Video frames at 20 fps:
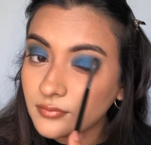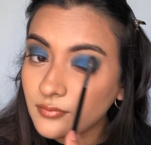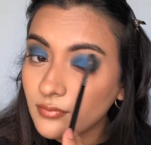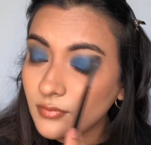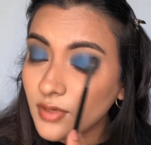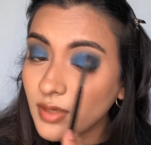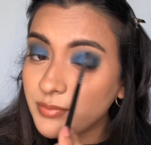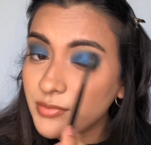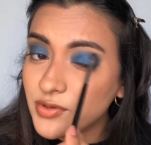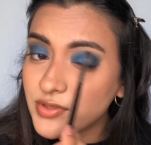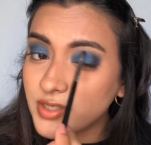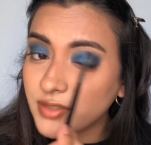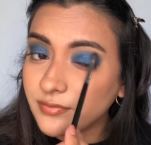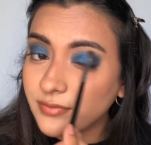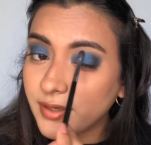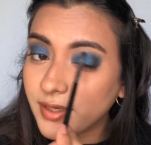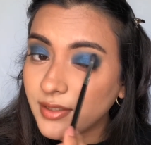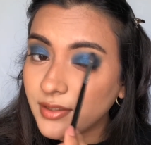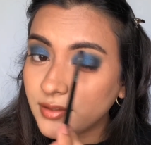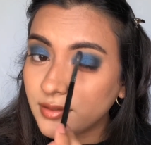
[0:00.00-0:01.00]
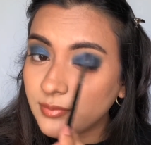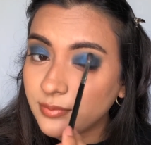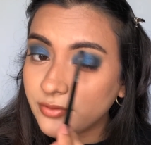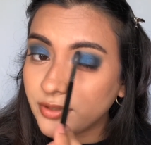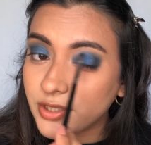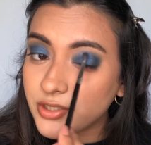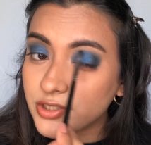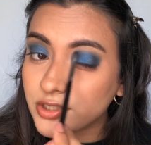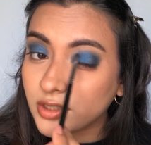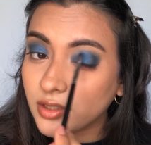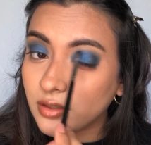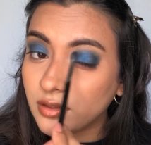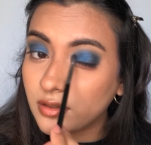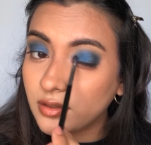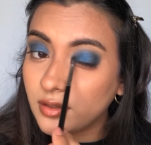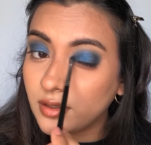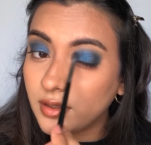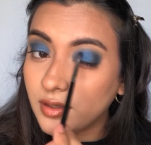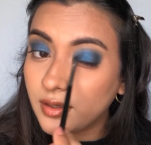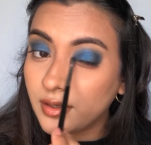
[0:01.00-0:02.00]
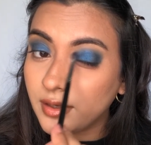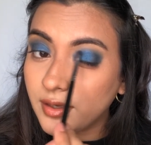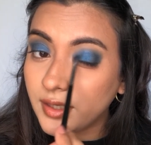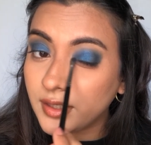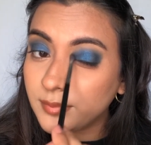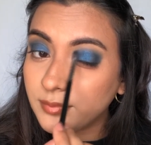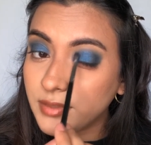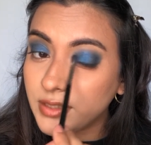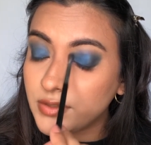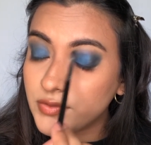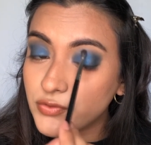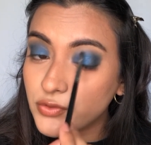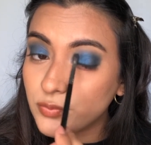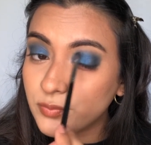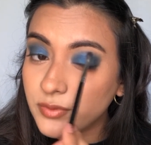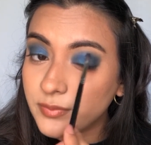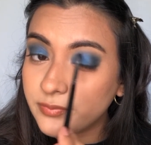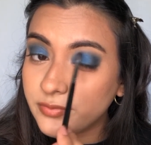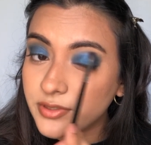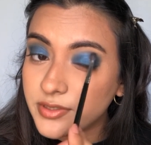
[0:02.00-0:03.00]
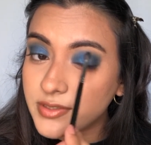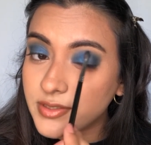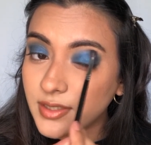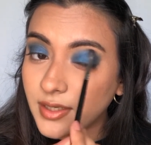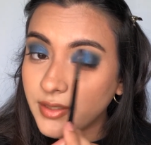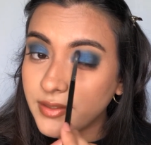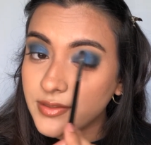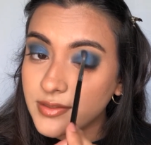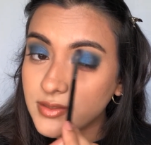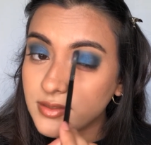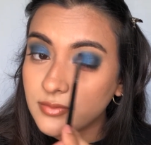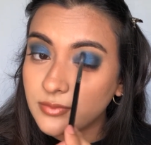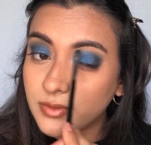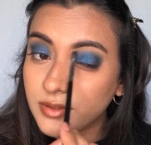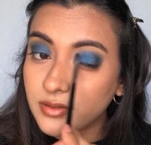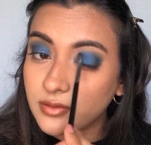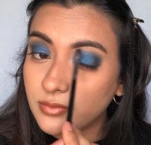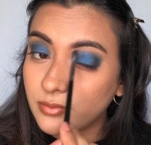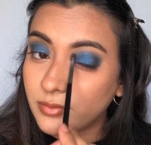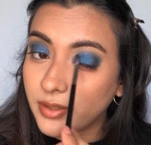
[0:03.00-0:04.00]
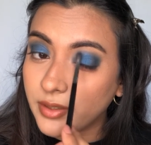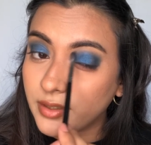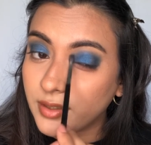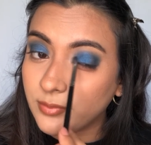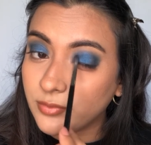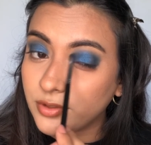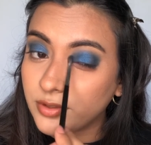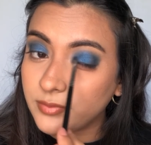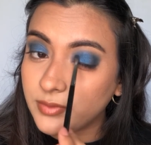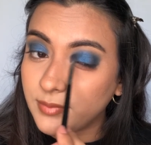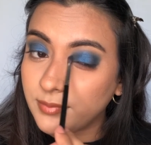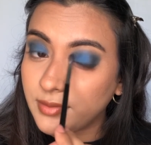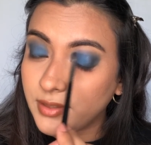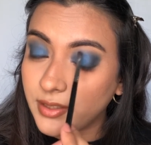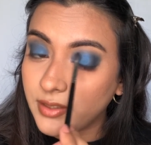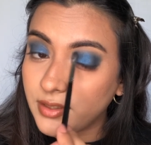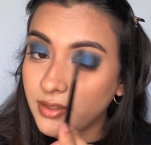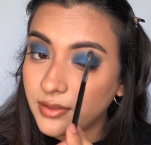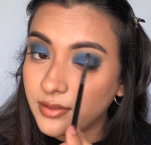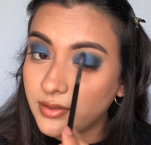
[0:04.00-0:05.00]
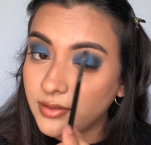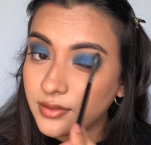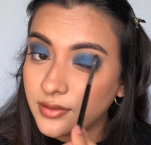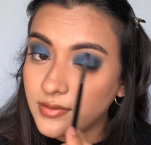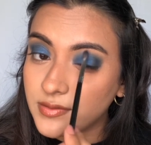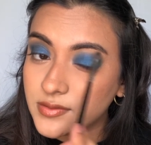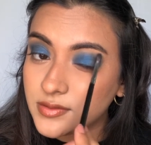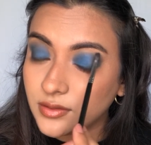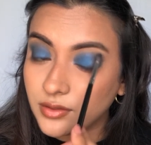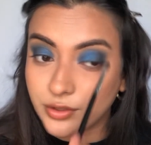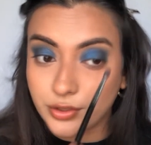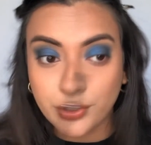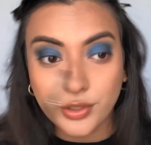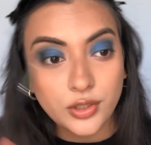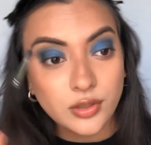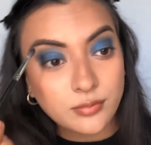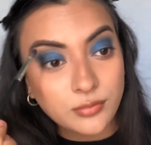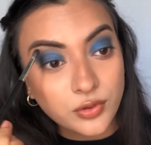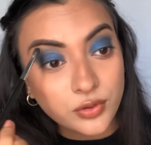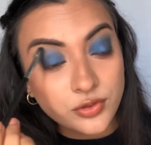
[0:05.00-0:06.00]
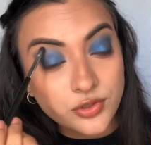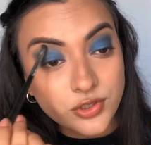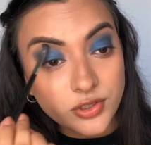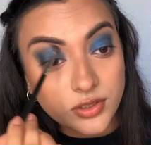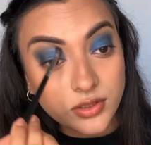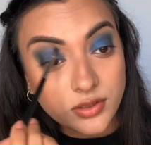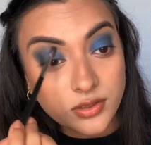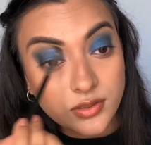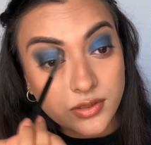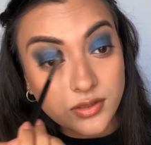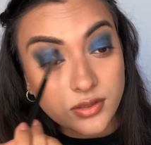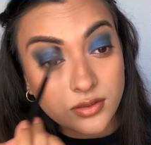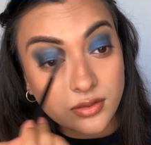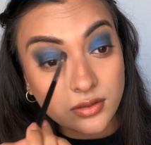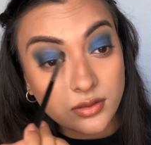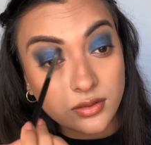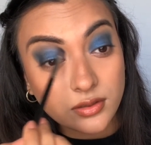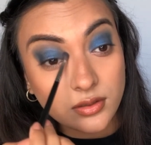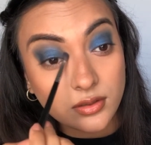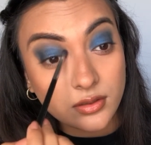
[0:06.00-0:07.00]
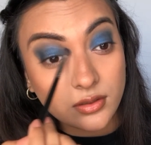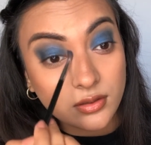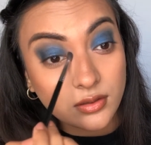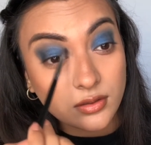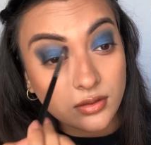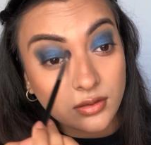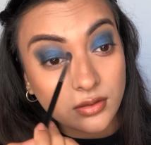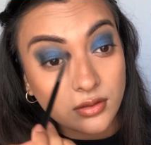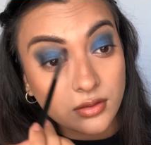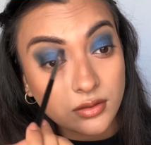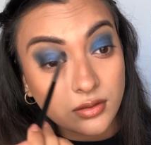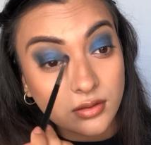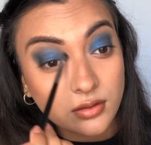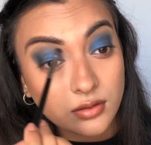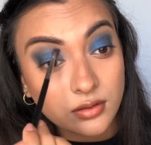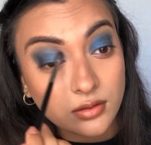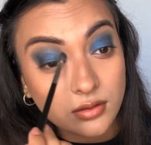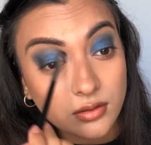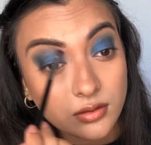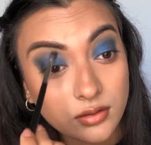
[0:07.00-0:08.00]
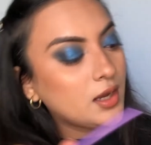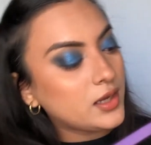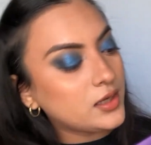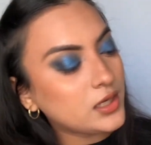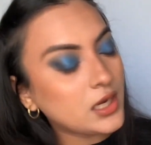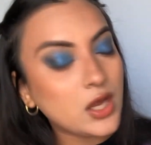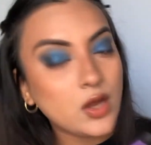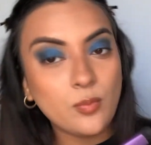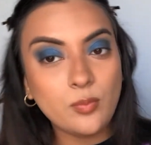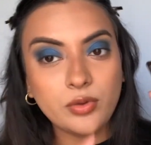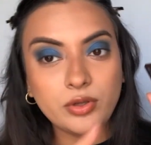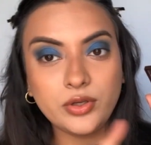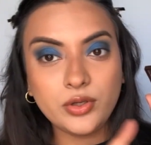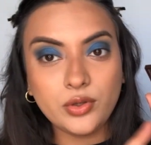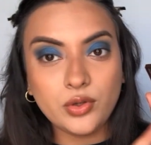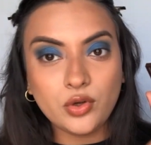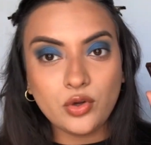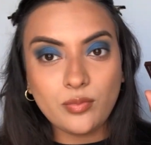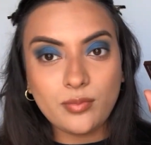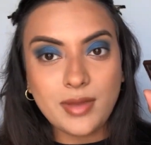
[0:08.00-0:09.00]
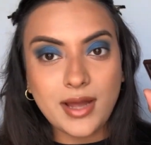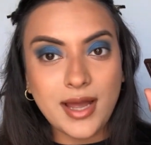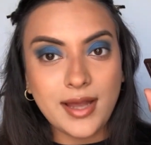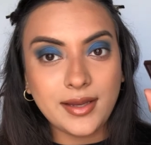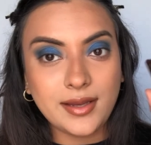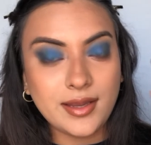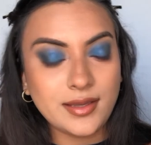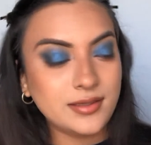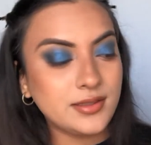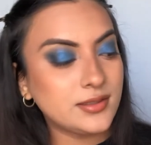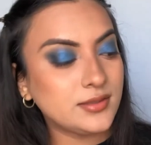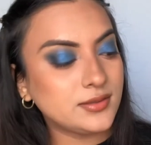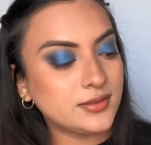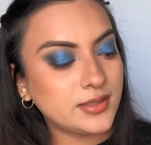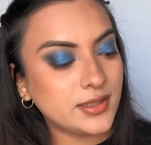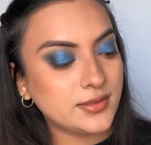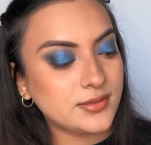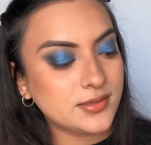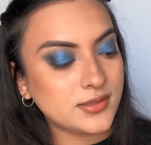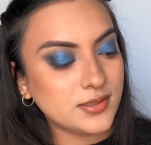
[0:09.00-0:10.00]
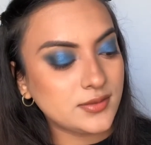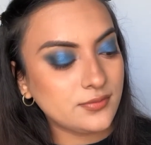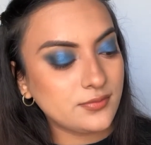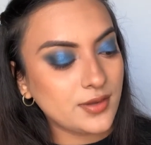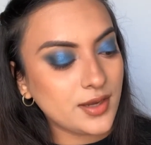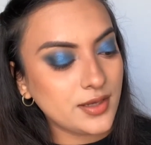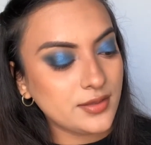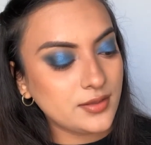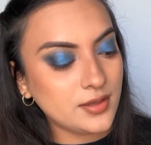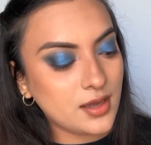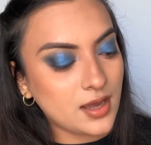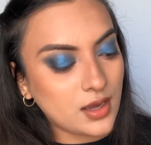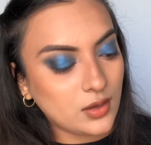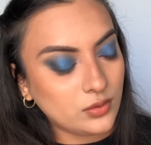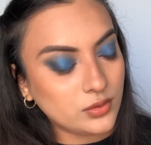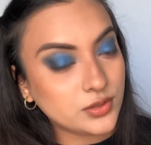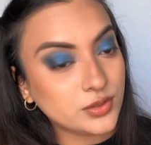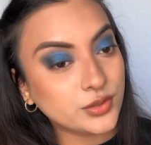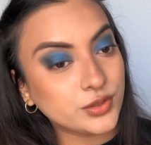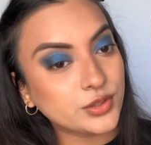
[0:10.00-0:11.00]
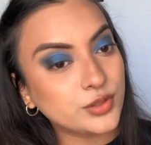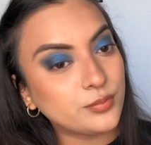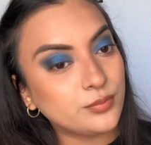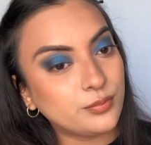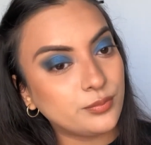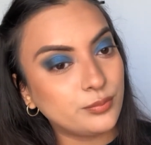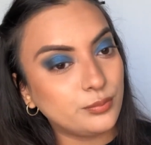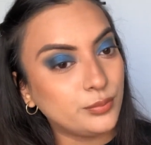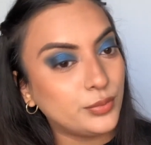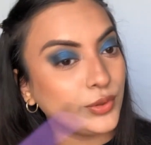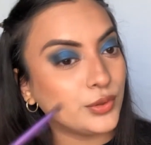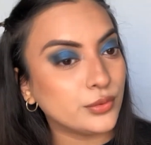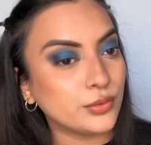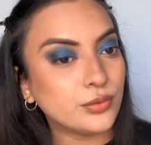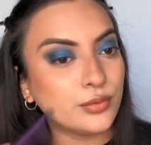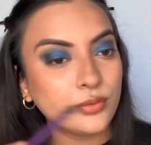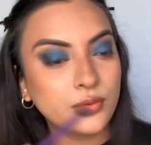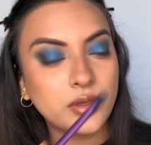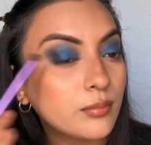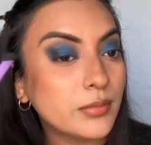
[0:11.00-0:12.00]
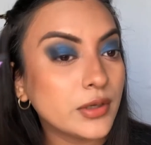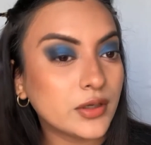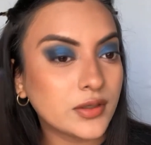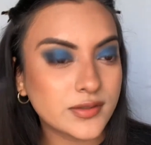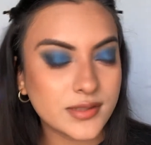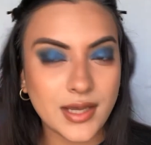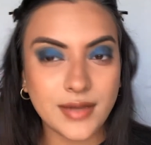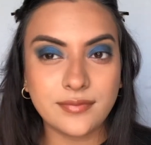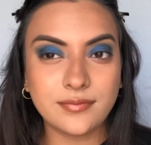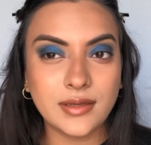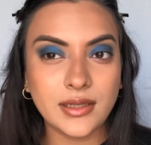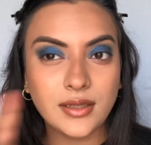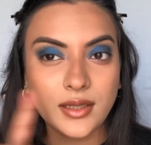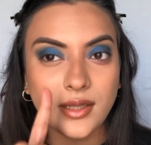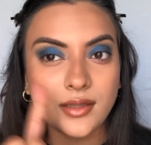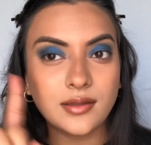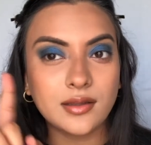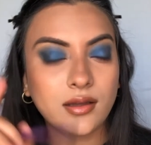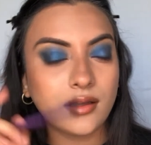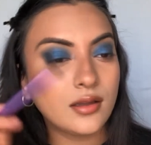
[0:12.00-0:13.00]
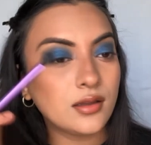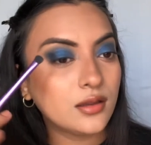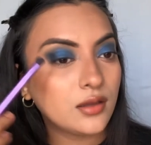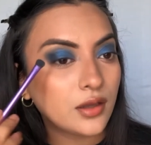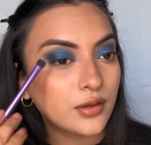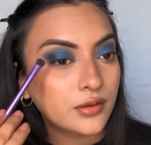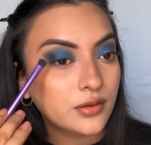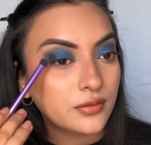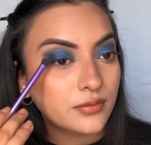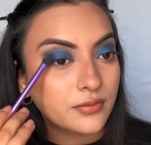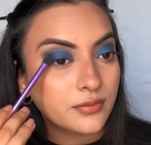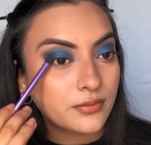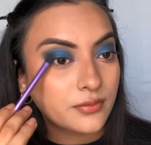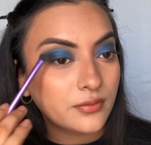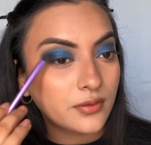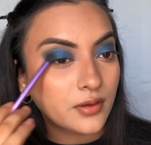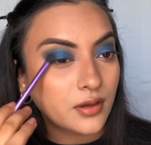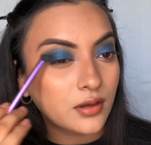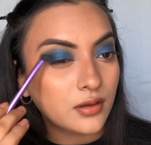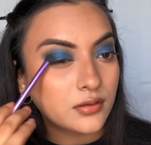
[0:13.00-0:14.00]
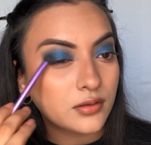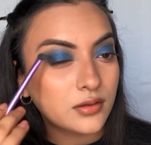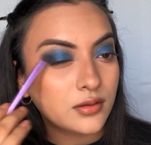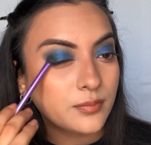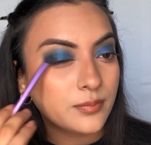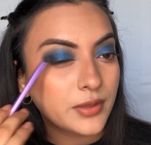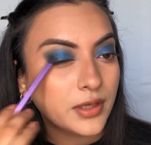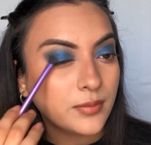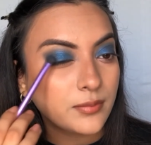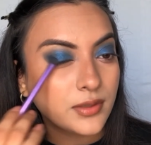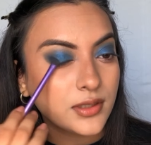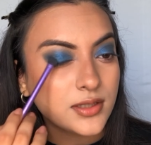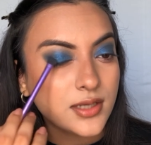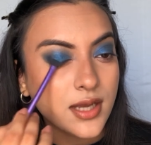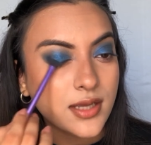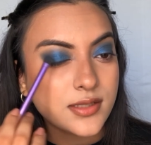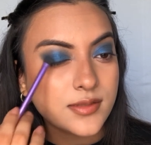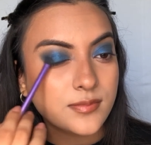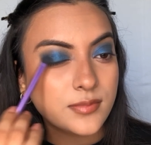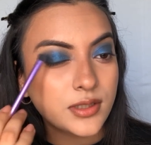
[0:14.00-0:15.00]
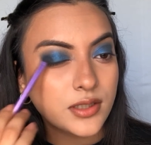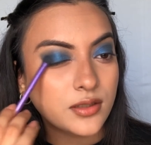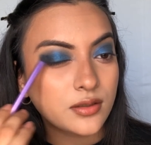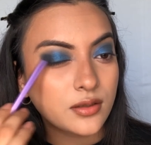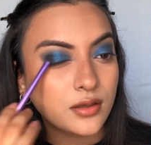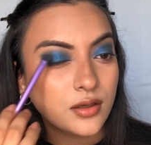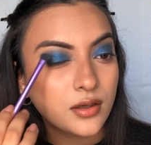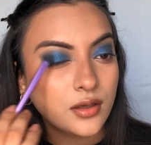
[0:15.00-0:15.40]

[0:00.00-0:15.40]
I'm using very little pressure and being super precise with where I'm going to be blending it in circular motions. And now I'm going to go back and intensify the outer blue because I feel like a lot of the pigment has been